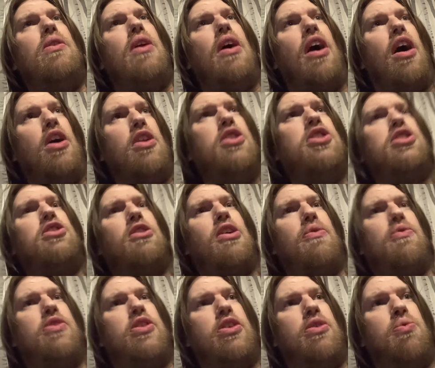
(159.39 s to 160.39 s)

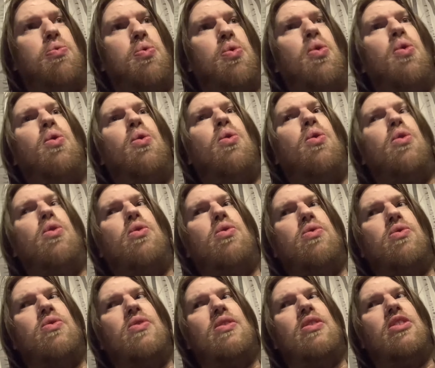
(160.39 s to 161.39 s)
unscripted, raw,
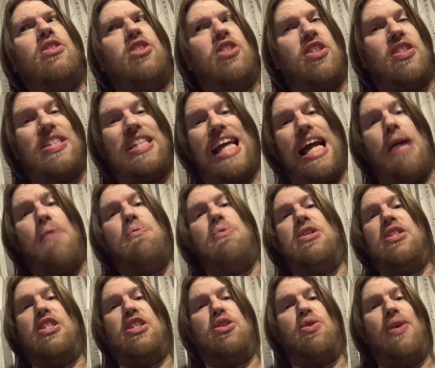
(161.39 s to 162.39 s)
just
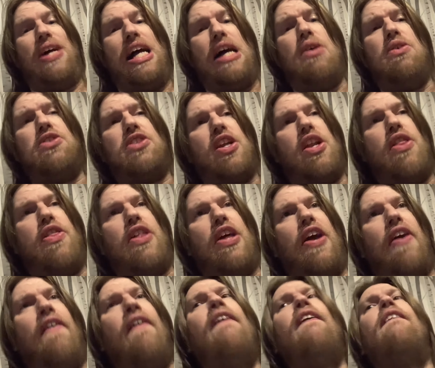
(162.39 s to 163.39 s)
cameras in your house kind of thing,